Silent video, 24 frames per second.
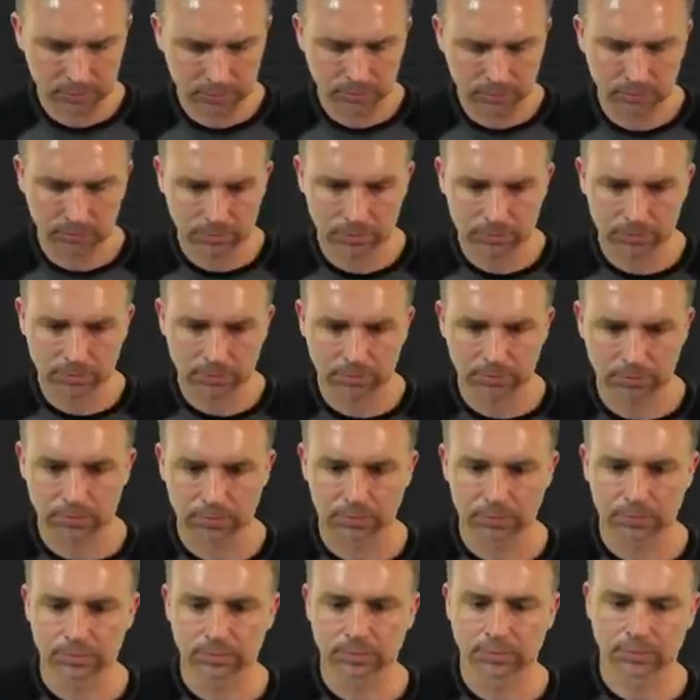
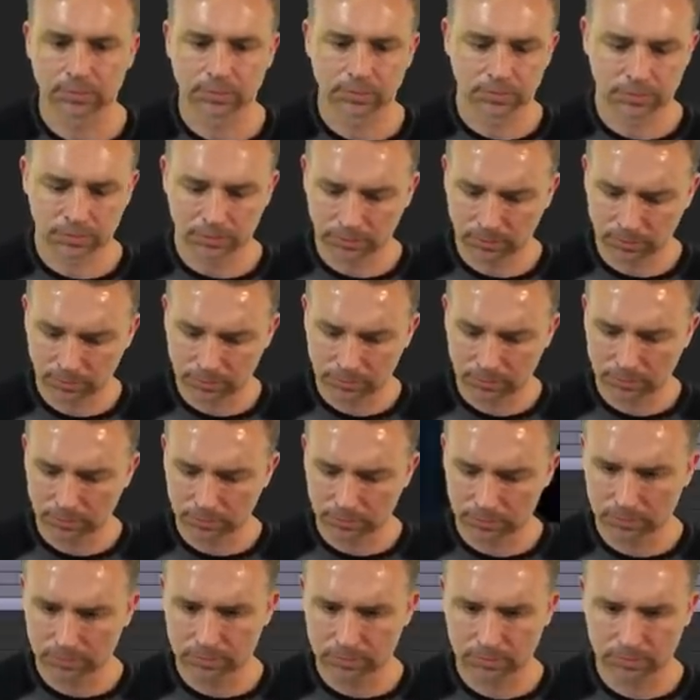
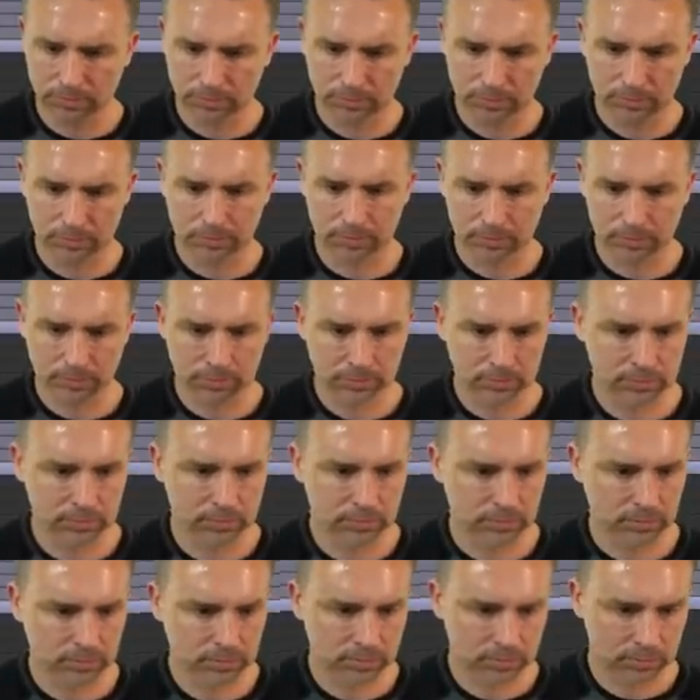
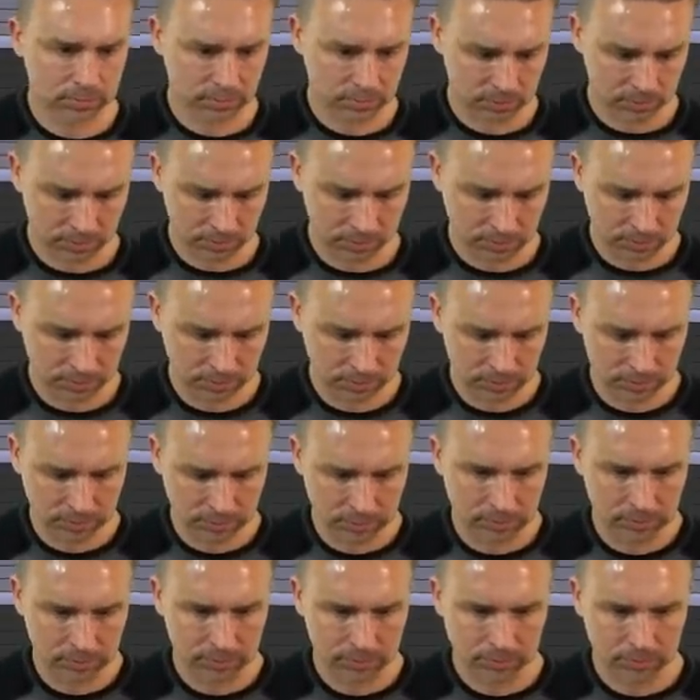
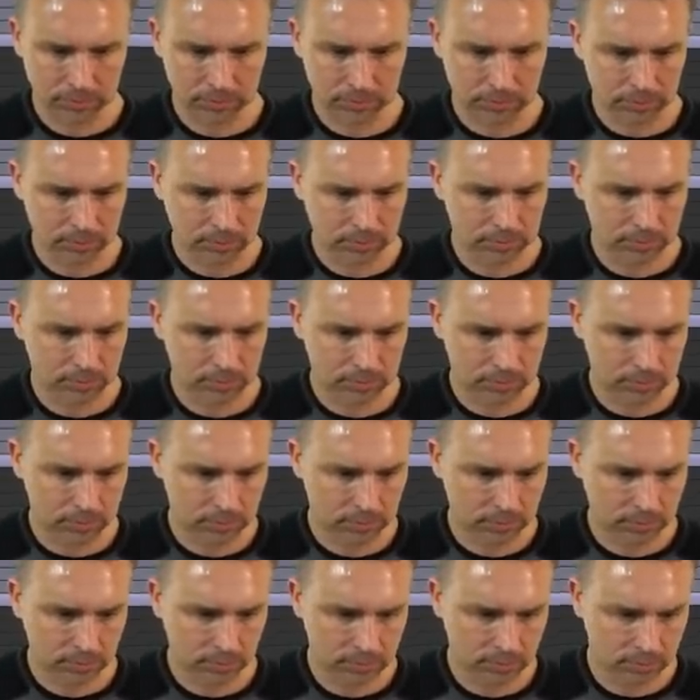
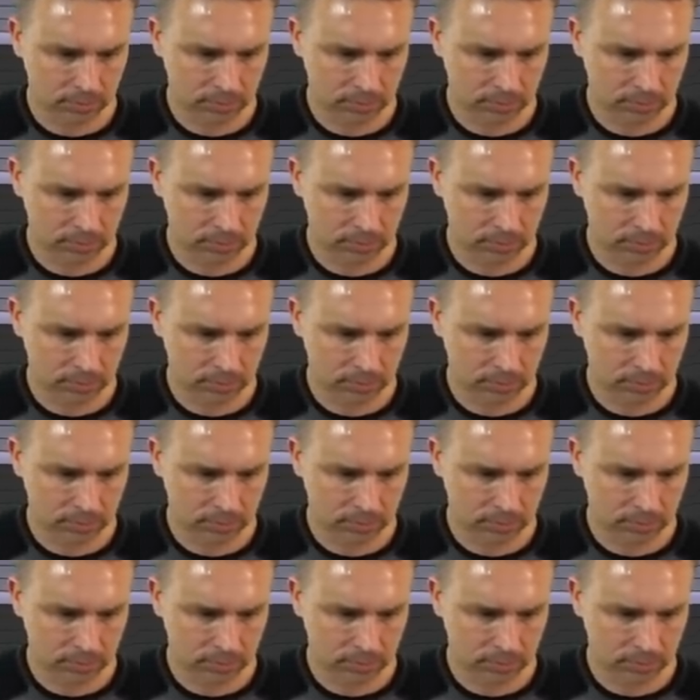[no speech]